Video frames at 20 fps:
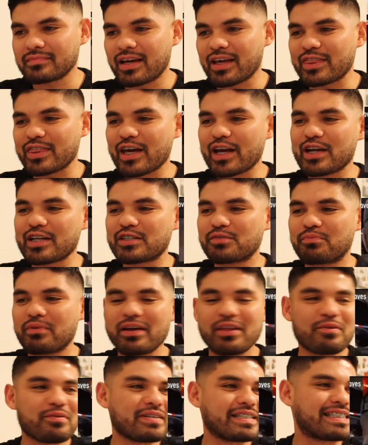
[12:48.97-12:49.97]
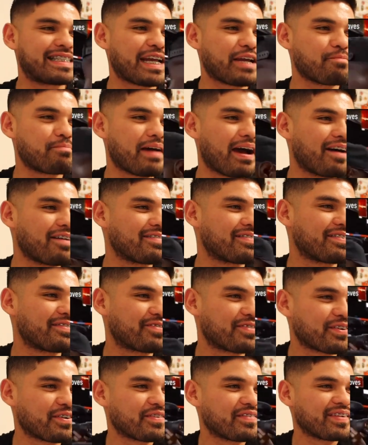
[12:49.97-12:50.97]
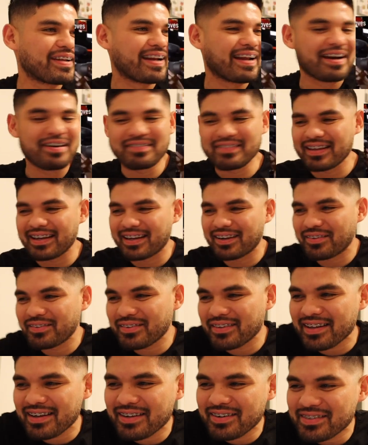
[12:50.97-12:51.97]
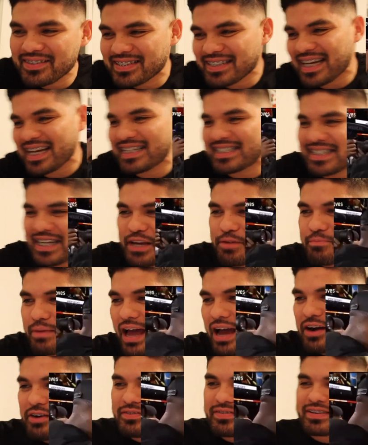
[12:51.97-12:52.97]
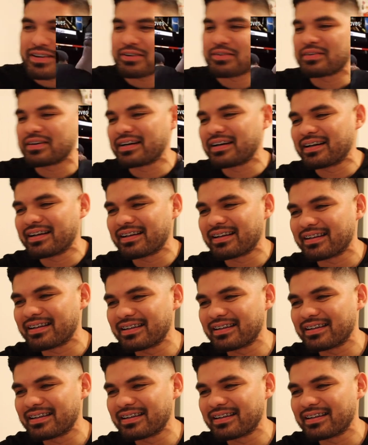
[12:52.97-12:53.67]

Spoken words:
I thought his brother was Jay Balvin for a minute. I'm like, who the hell is that? Jay Balvin or what?